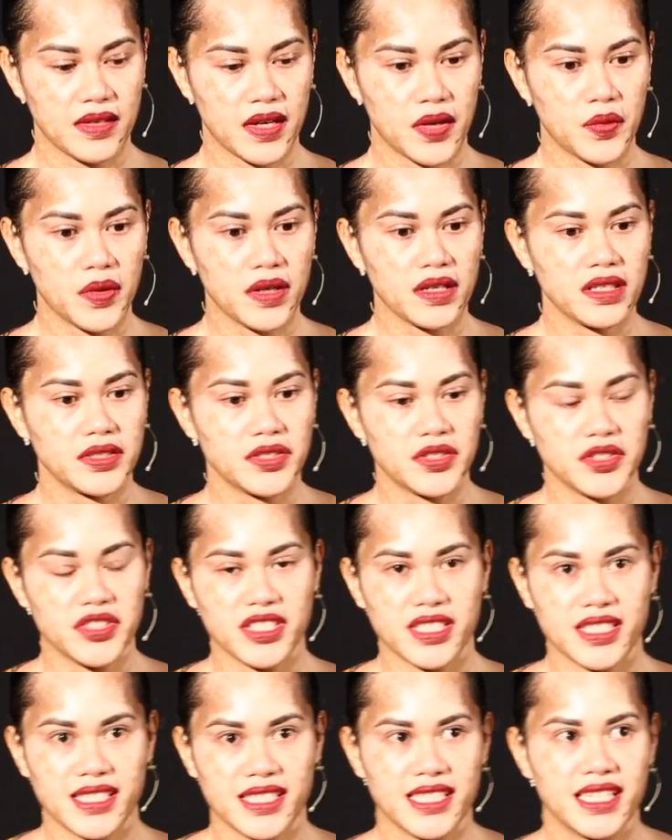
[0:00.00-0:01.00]
wanted to
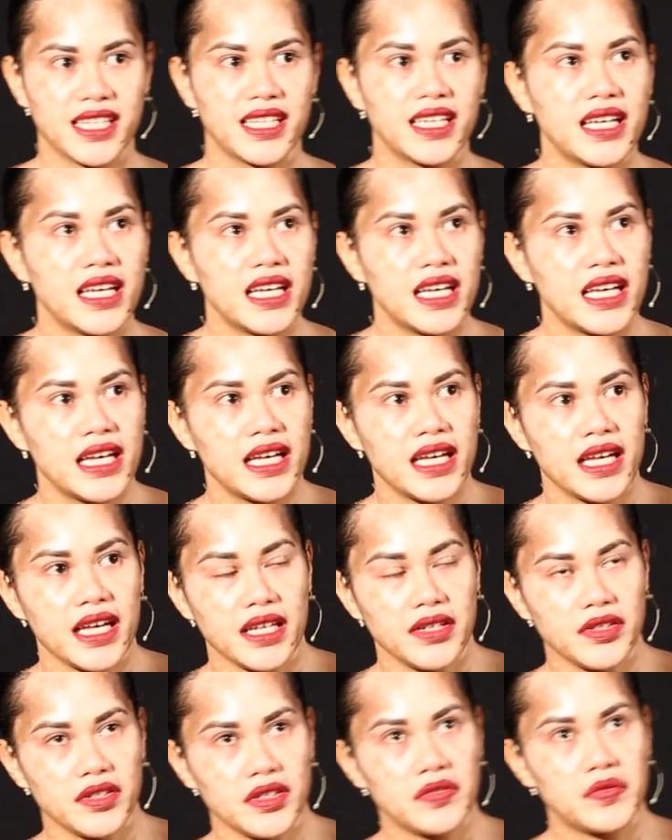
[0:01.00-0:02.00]
just
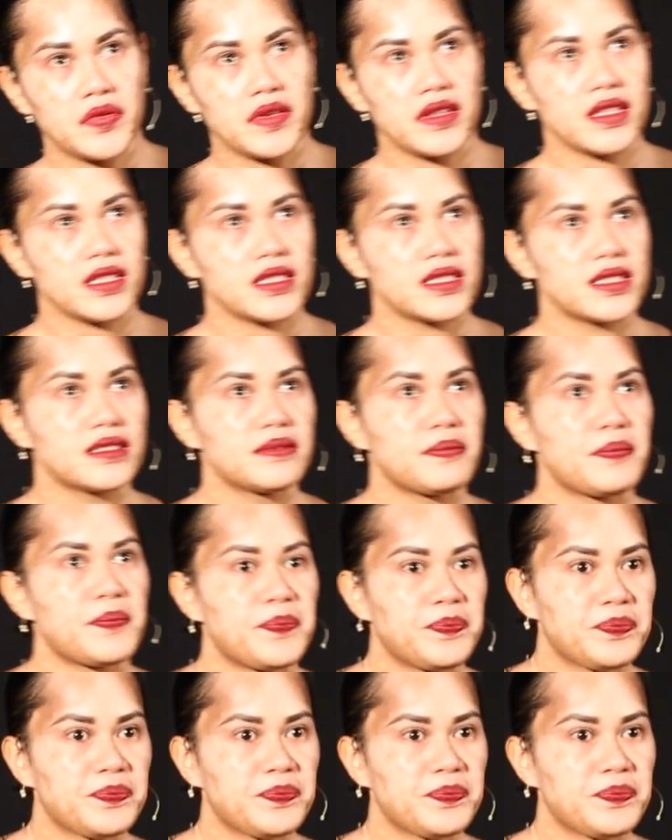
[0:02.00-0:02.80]
end off with this